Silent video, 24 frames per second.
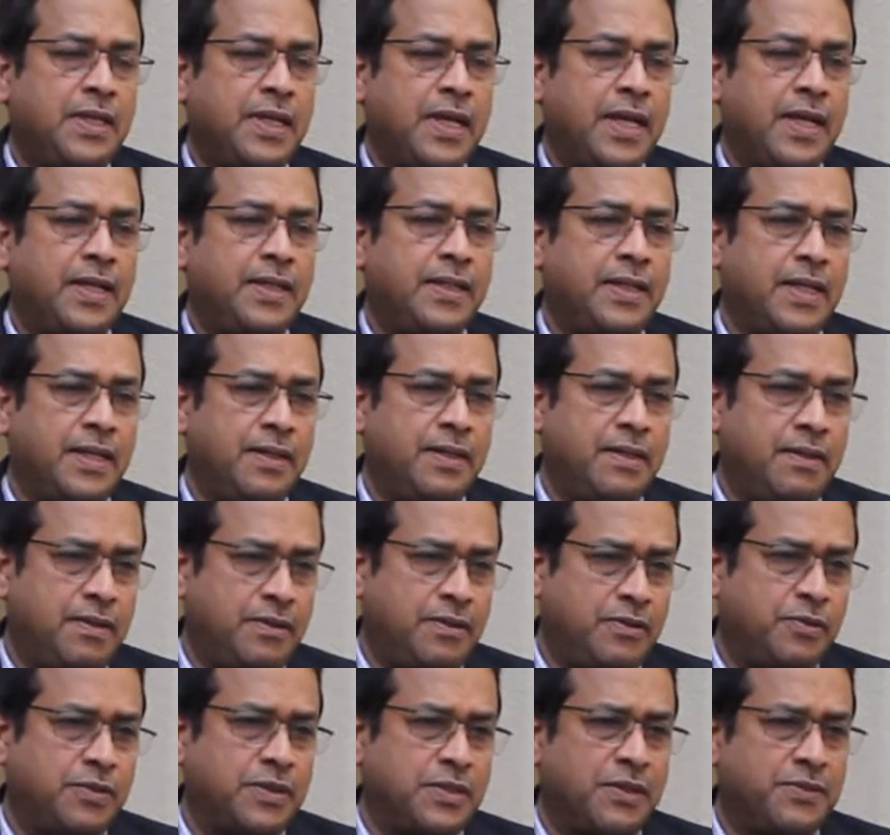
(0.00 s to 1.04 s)
and then
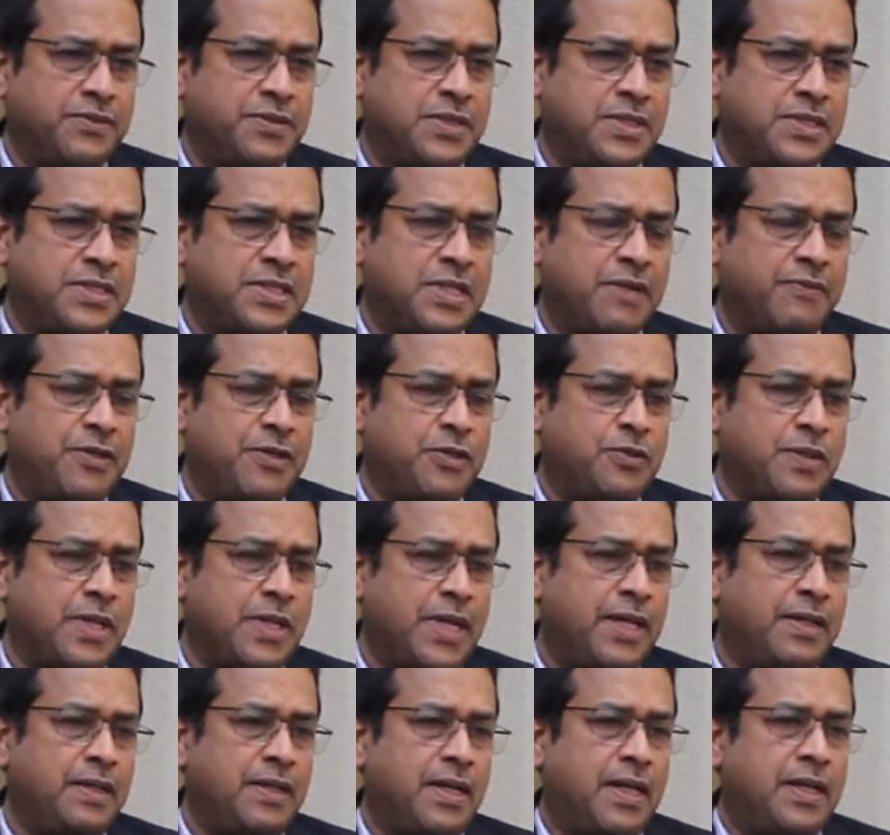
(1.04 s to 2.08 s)
2007 to
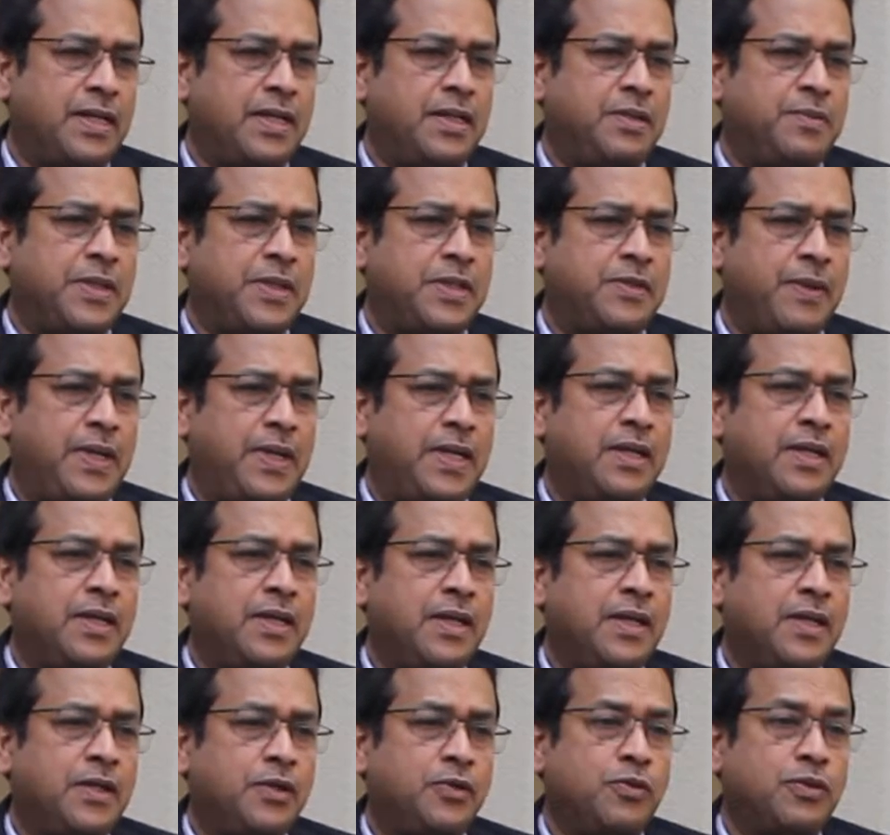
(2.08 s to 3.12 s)
9, and in between
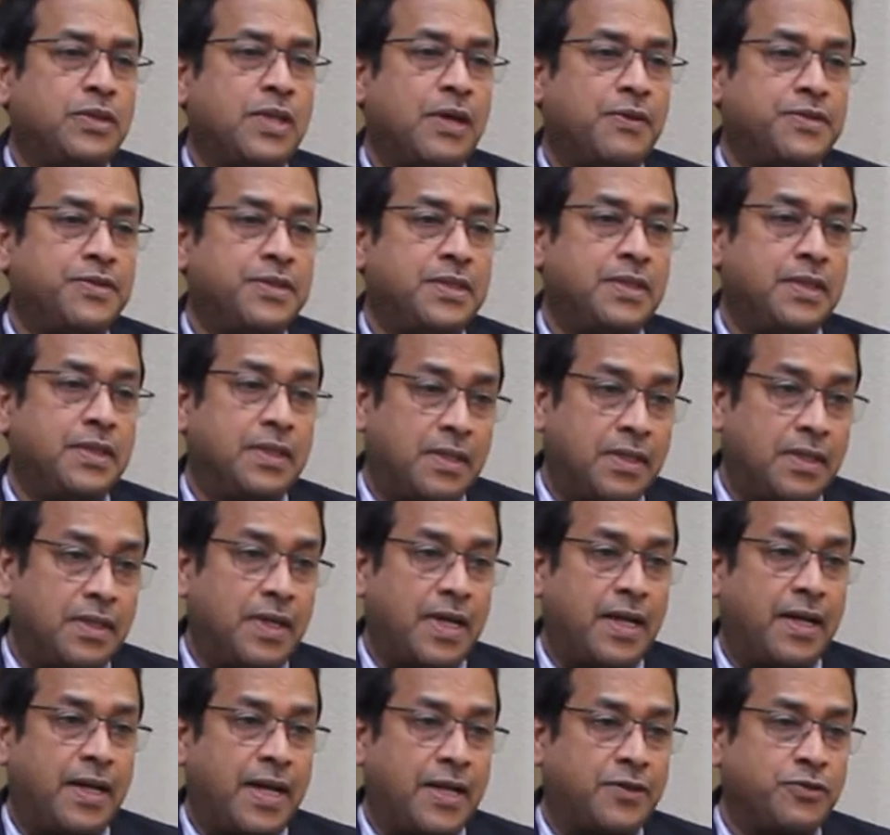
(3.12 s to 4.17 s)
2000,
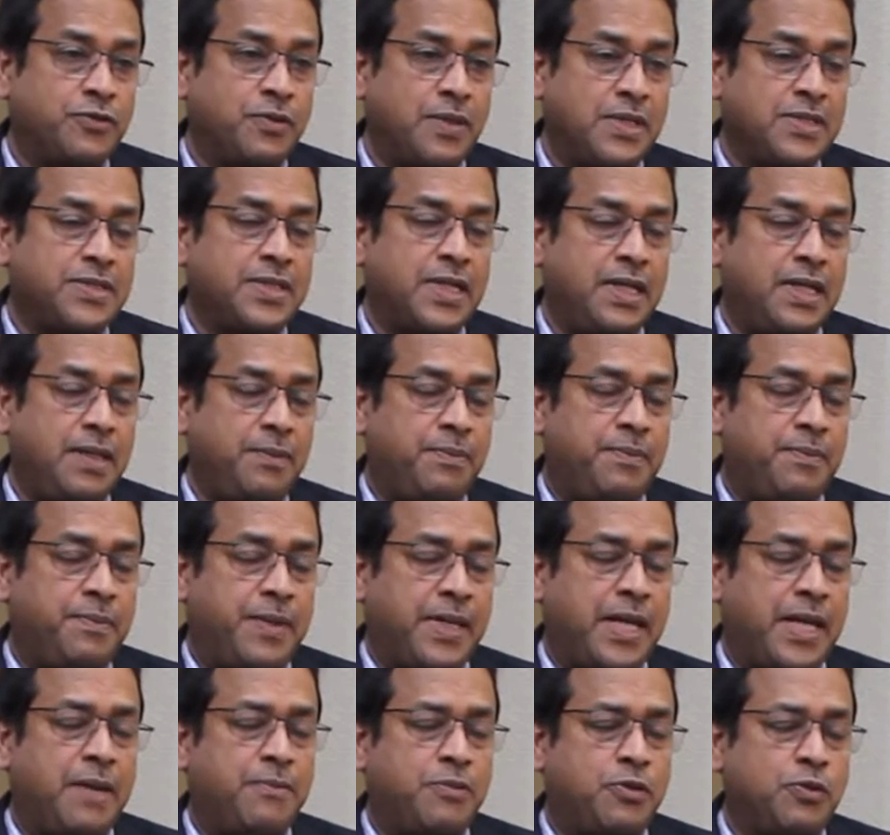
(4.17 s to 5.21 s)
as soon as I
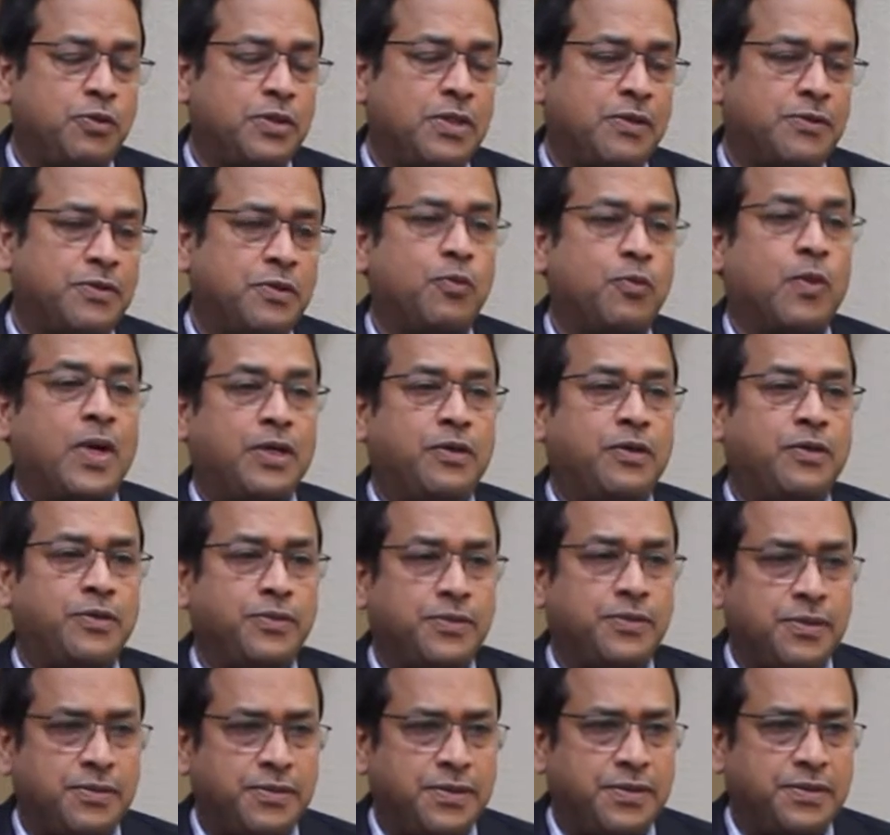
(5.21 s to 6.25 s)
began, 2001 to
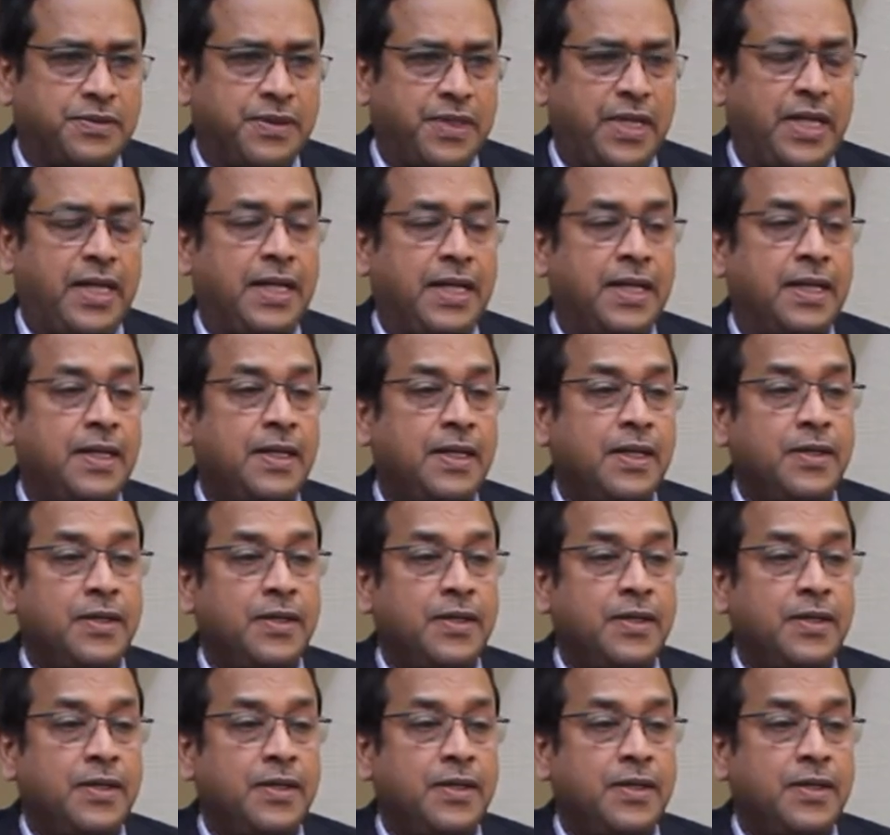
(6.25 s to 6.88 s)
2003.